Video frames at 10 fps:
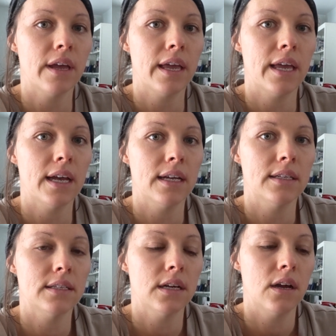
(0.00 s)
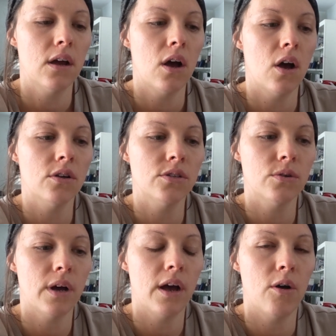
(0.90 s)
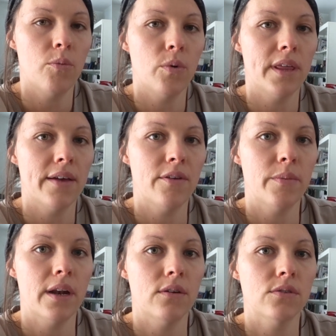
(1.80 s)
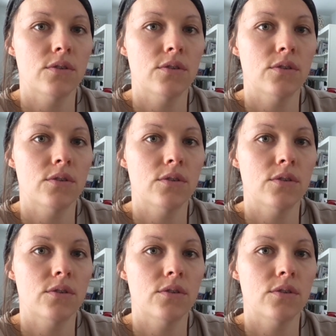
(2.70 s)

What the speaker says: and also help with heavy metals.